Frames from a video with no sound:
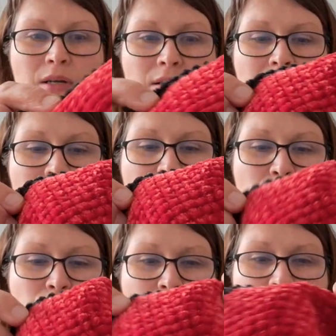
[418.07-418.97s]
neat
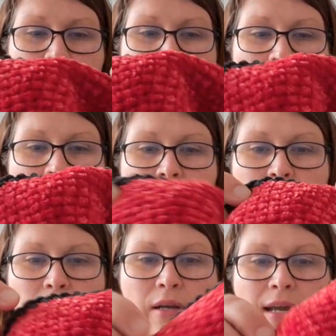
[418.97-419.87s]
sewer,
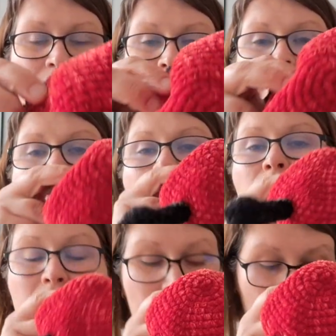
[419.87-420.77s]
you can actually do
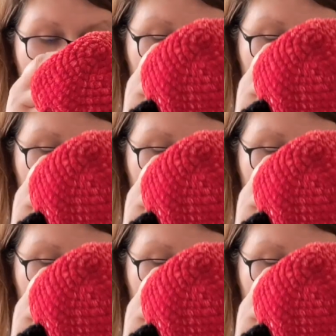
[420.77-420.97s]
that